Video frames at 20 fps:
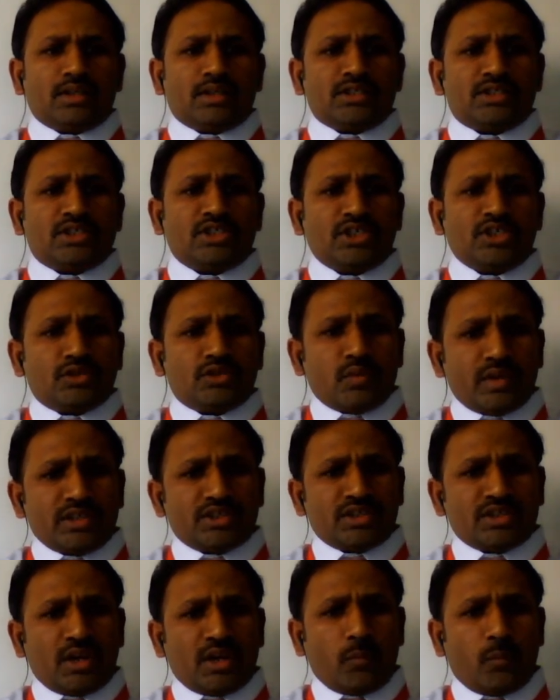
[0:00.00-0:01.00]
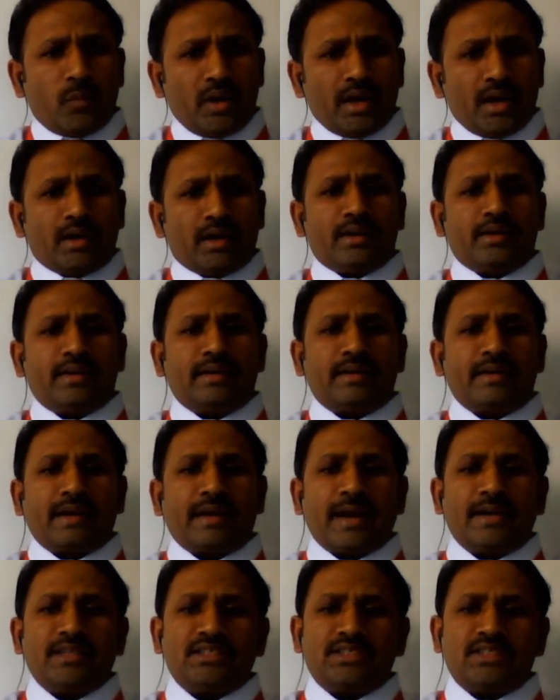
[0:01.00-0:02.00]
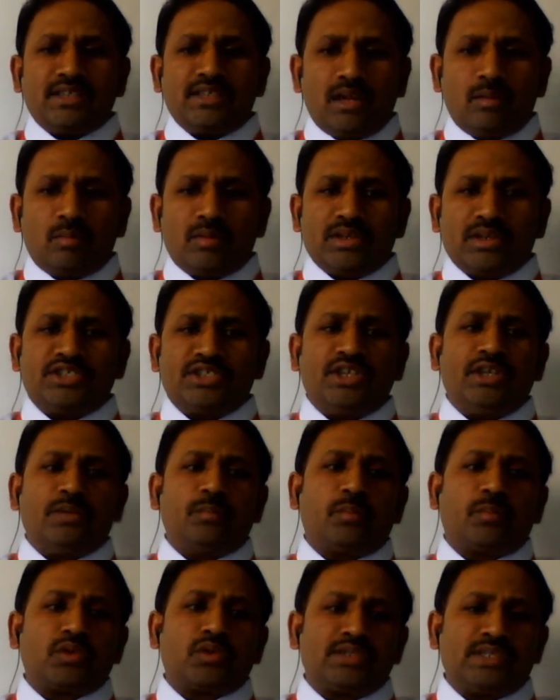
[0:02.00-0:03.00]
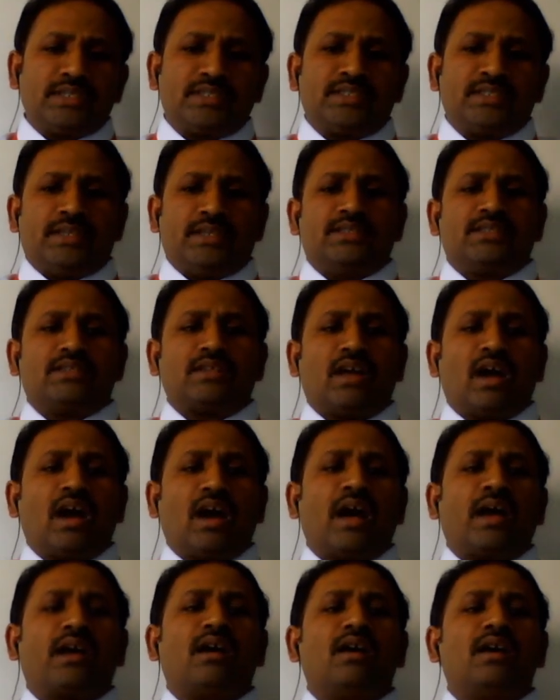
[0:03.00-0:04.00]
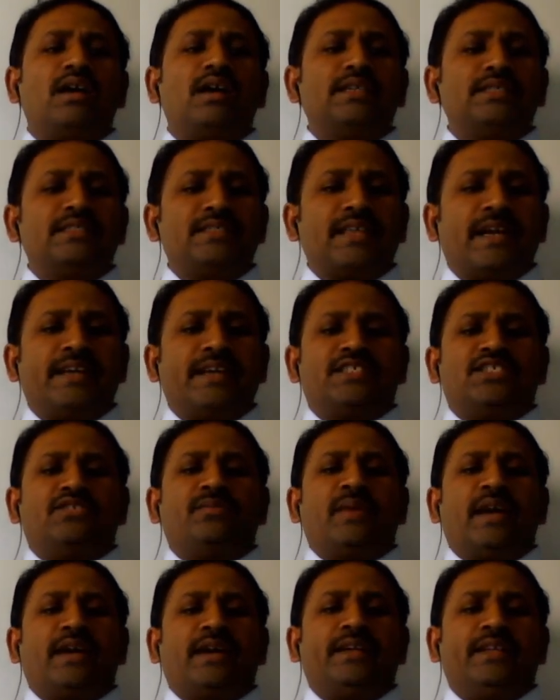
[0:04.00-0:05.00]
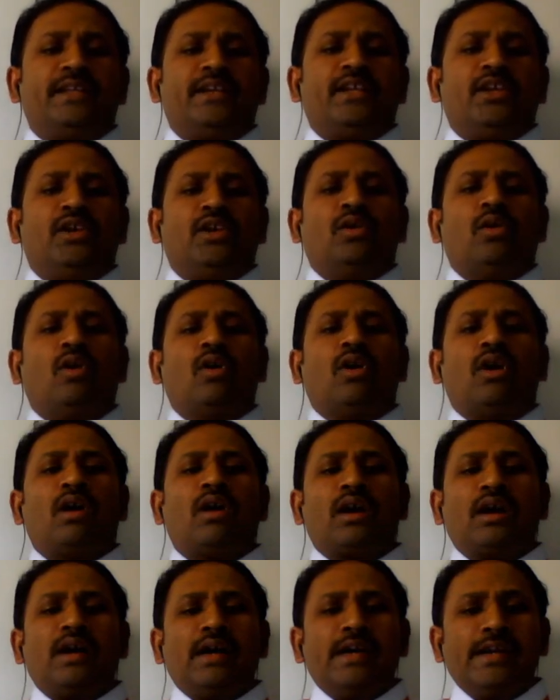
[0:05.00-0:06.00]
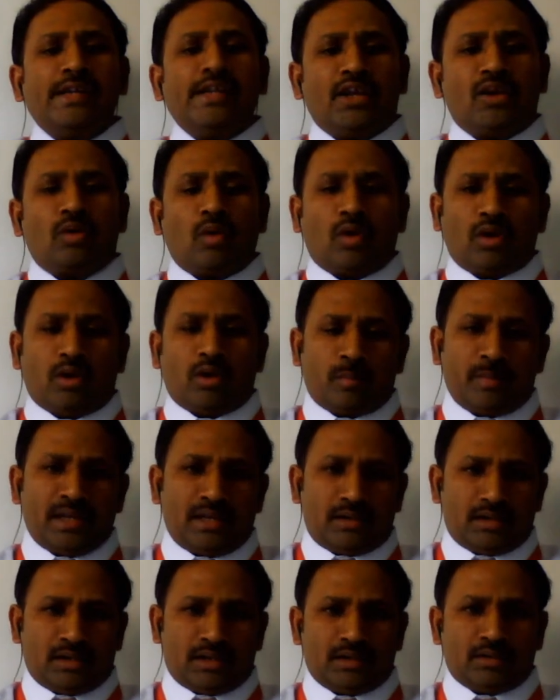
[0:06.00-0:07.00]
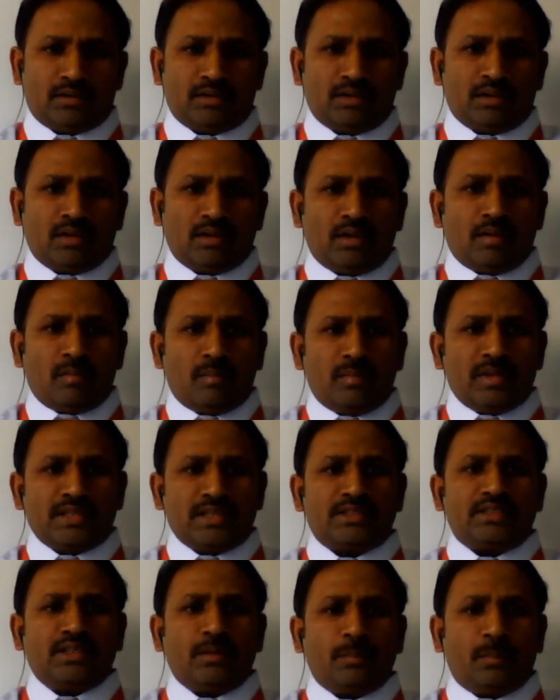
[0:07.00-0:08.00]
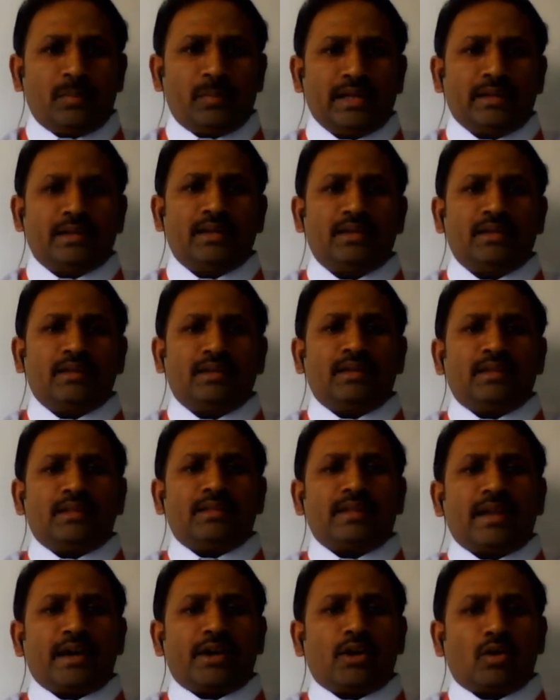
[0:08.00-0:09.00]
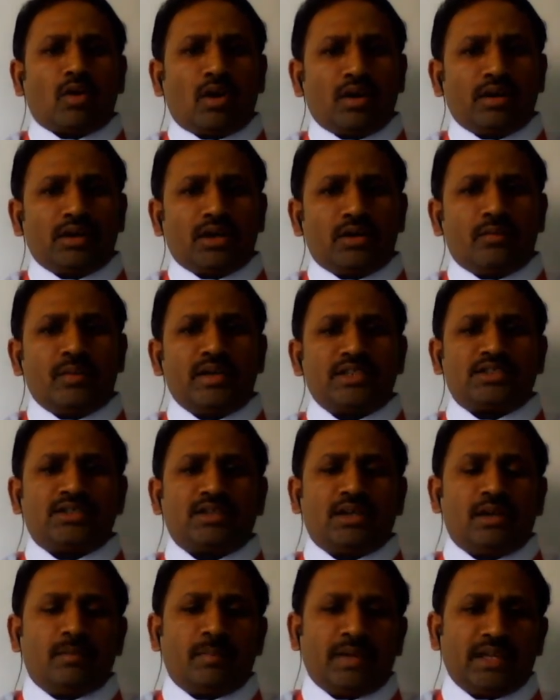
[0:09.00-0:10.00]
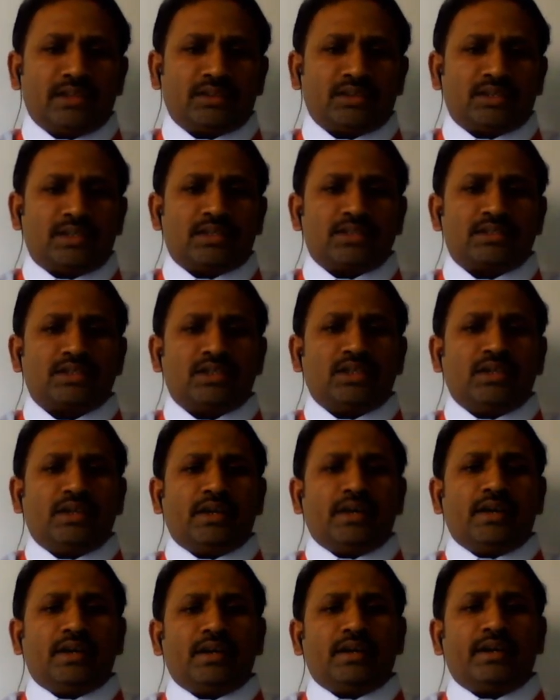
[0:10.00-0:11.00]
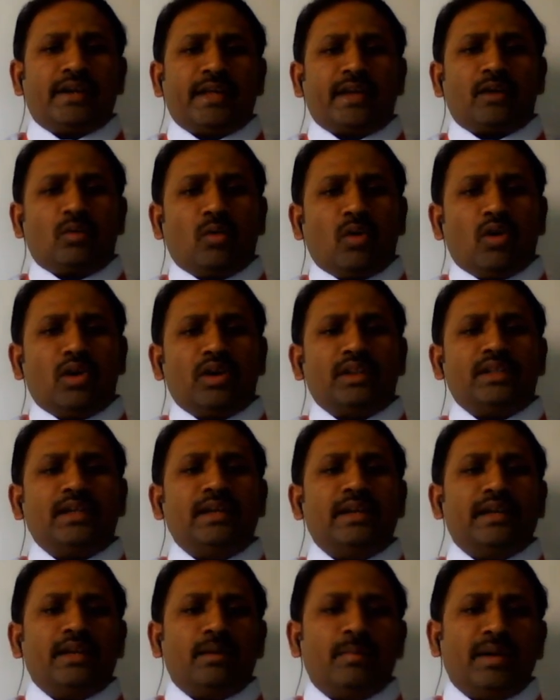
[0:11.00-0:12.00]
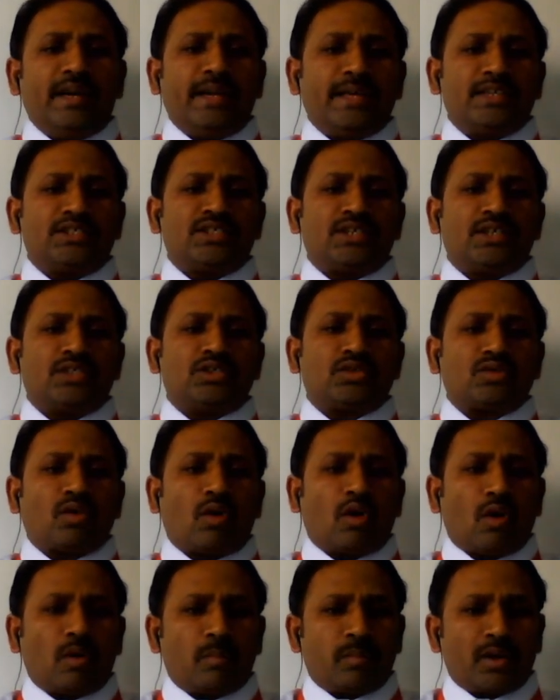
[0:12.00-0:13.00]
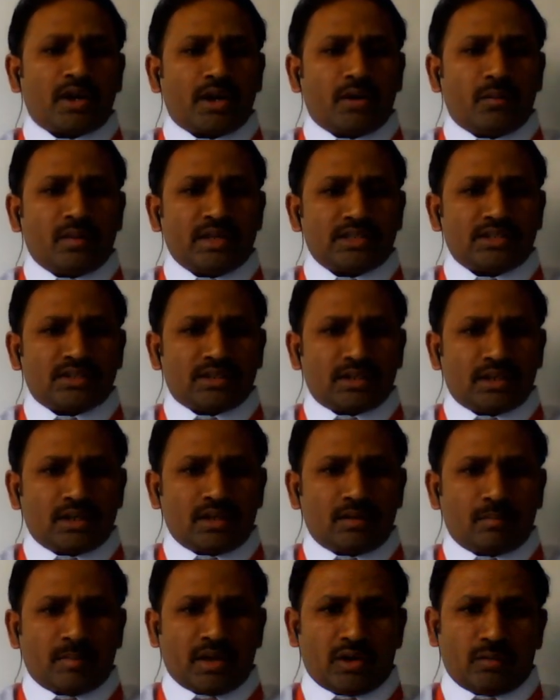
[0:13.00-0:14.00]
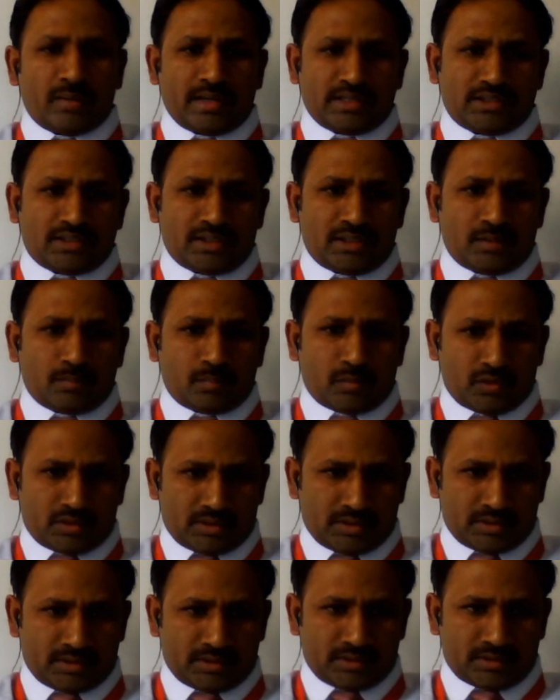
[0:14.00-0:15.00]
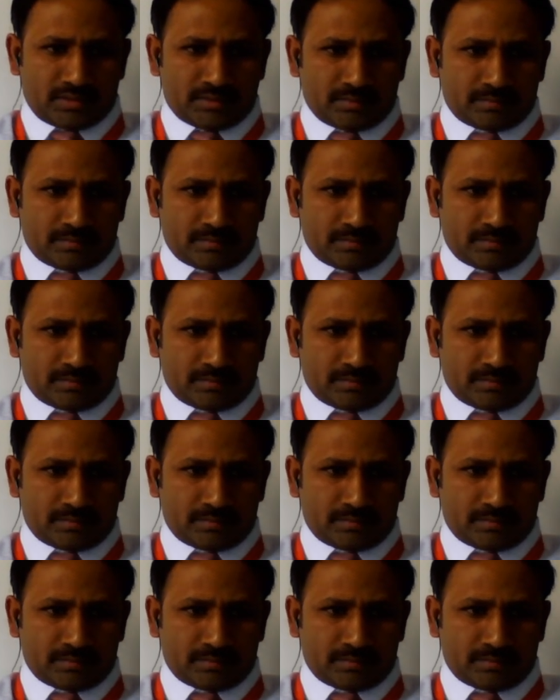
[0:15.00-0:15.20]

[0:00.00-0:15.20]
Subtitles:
situation where traditional machining processes are unsatisfactory or uneconomical means simply that non-conventional methods take over the limitations of conventional manufacturing processes.